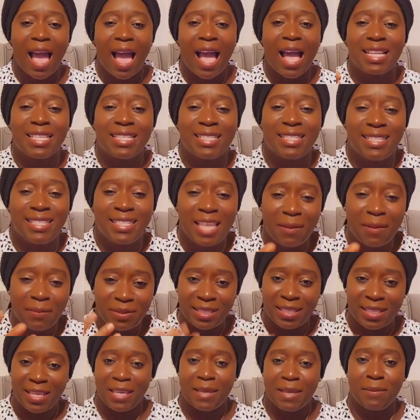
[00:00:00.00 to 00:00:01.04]

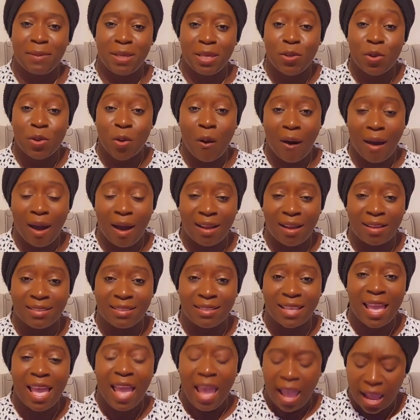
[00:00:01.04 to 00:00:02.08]
Accept him in your
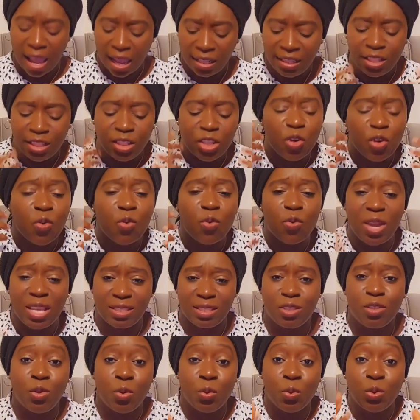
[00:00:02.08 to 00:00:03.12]
heart. And the
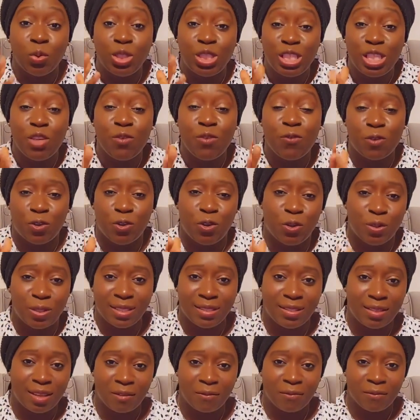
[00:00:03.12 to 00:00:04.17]
rest you will see for
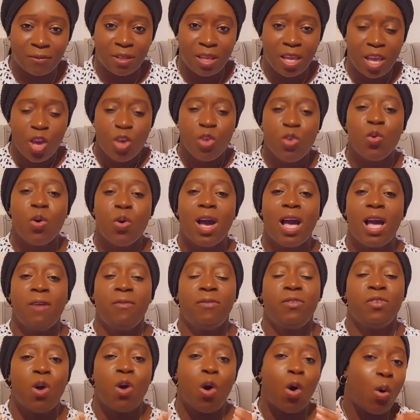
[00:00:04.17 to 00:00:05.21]
yourself. You
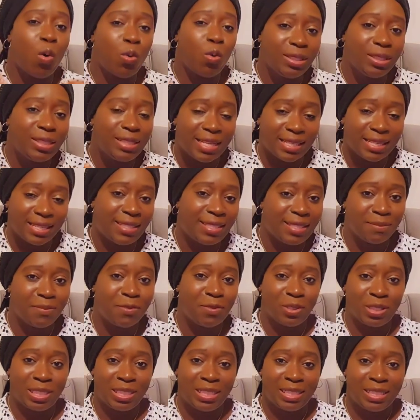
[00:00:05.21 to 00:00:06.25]
have your own
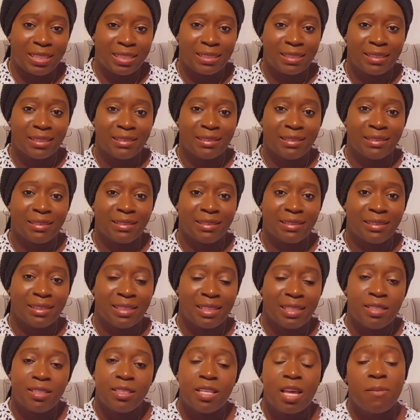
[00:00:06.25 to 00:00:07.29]
testimony.
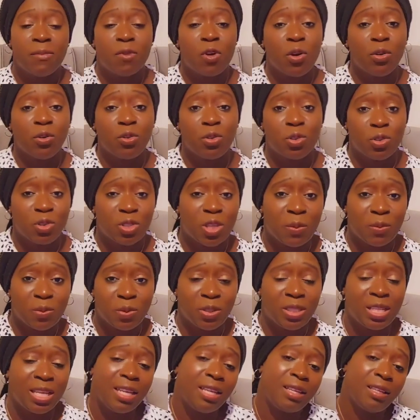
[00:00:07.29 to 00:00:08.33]
So I'm going to stop
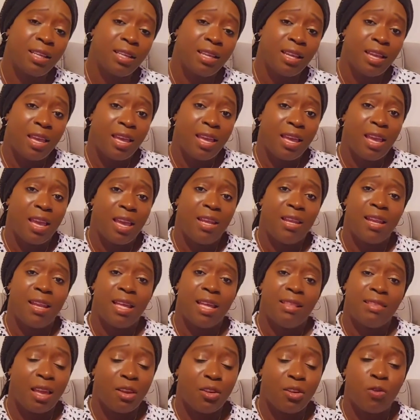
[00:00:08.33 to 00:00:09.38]
today. And I
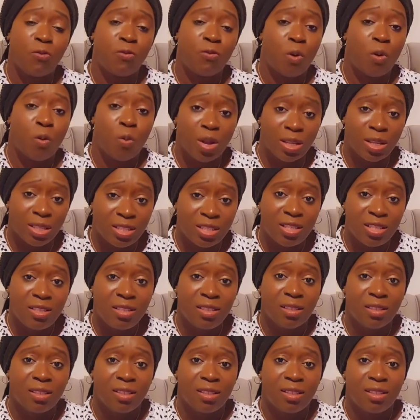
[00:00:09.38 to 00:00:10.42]
thank you for watching.
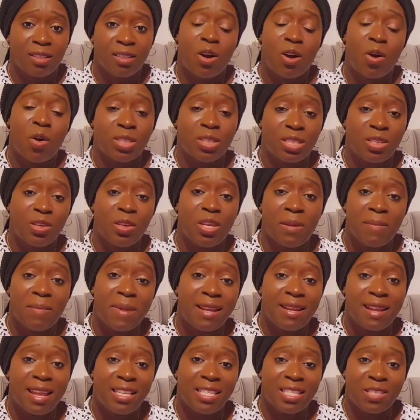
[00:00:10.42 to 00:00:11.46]
I'll see you in
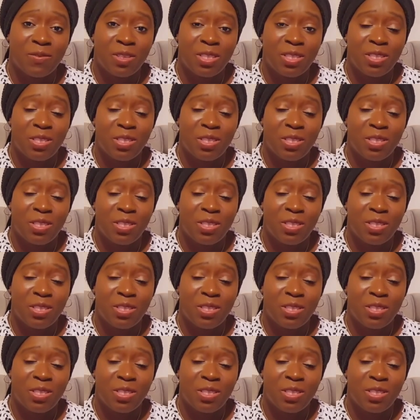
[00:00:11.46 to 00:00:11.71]
my next